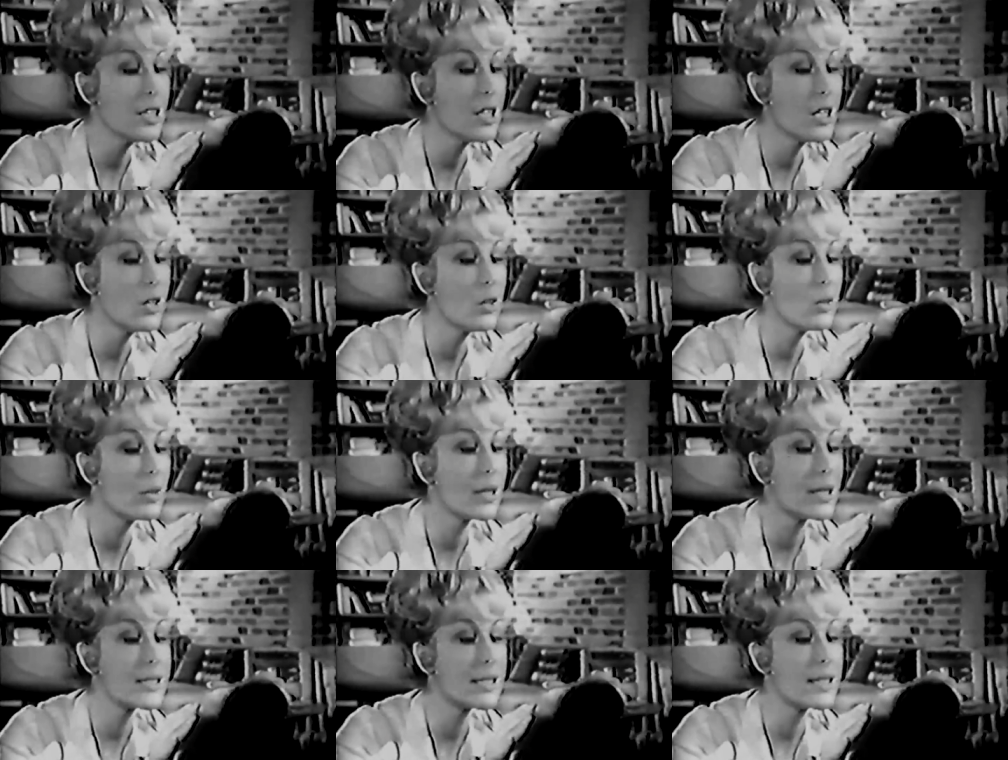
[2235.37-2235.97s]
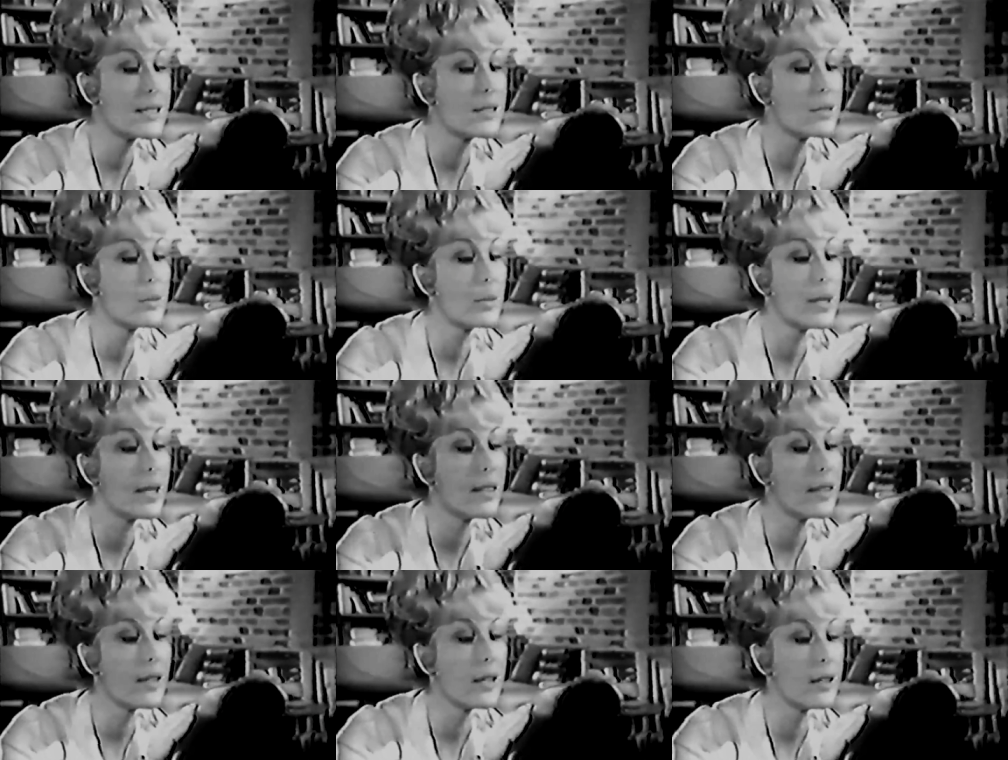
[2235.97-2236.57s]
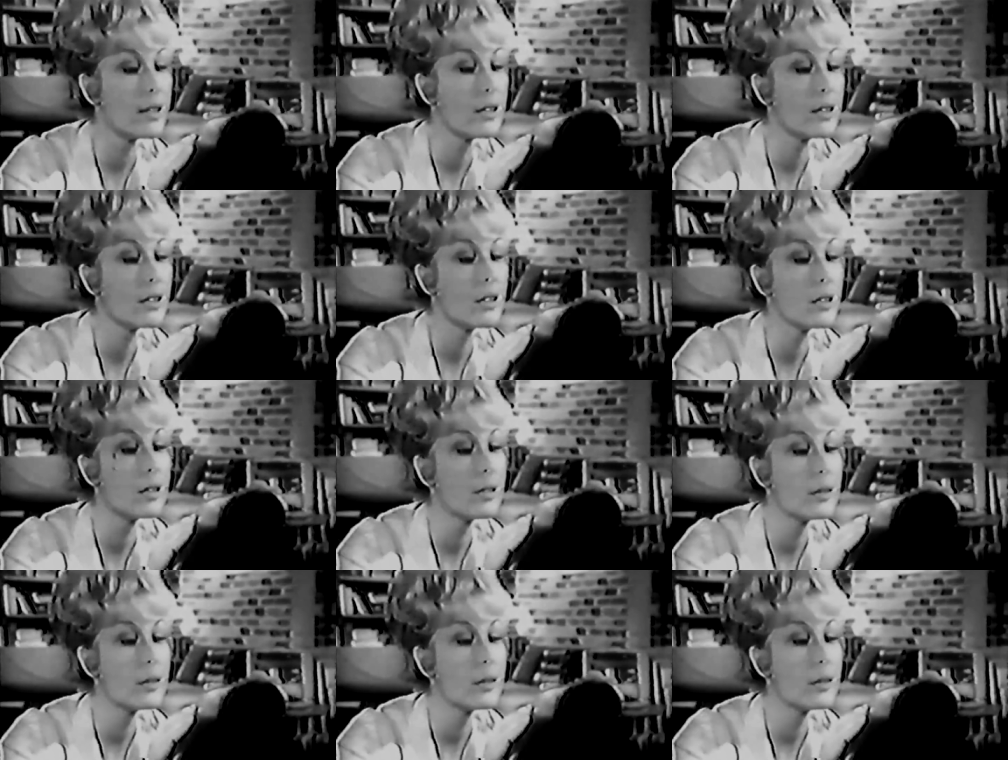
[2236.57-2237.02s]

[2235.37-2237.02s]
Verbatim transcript: You know who else has a wen there?